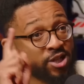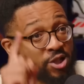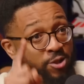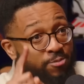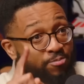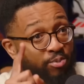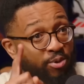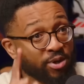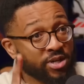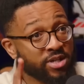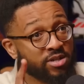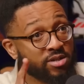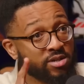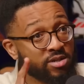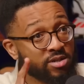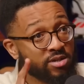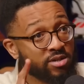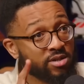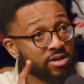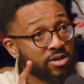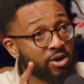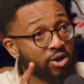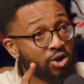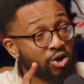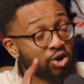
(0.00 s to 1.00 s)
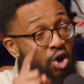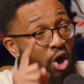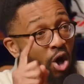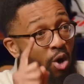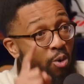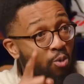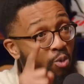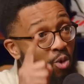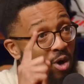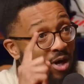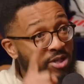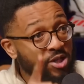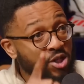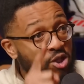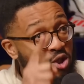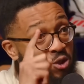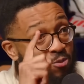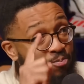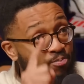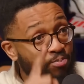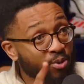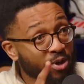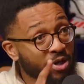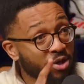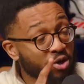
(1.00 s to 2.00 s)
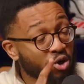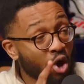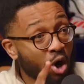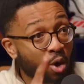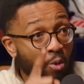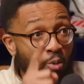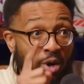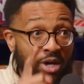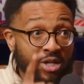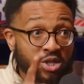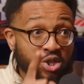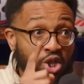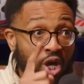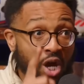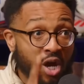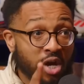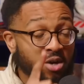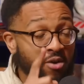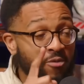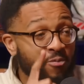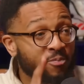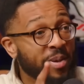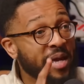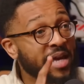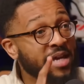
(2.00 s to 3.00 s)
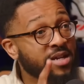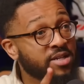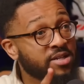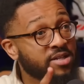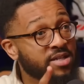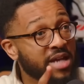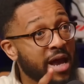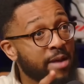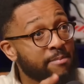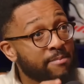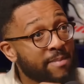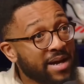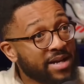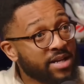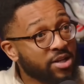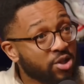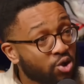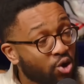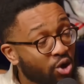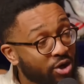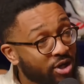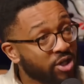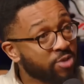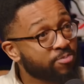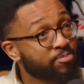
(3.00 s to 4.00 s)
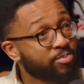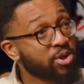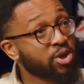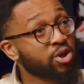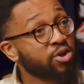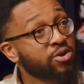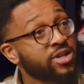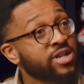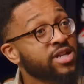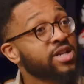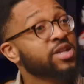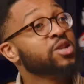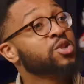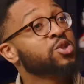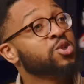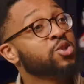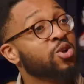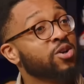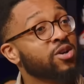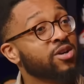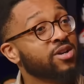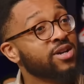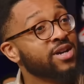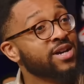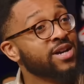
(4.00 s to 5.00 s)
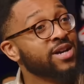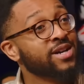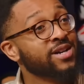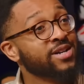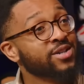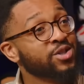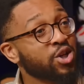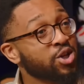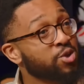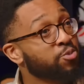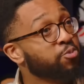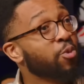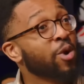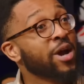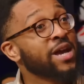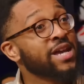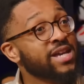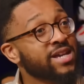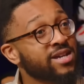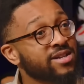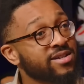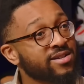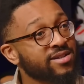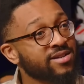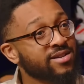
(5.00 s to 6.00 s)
sprint, not one turn of pace, and man has got this balloon in his sock, just waiting.